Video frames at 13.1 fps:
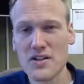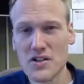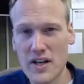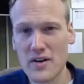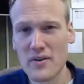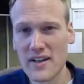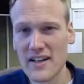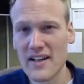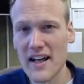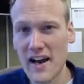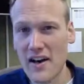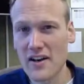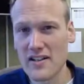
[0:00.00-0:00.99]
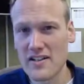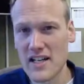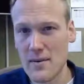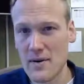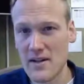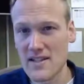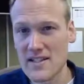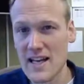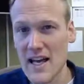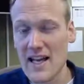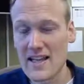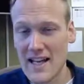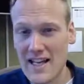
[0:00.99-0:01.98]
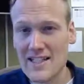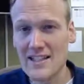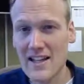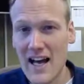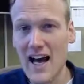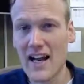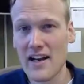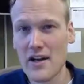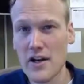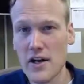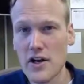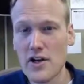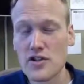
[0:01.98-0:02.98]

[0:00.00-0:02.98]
generated air contaminants. That's a lot.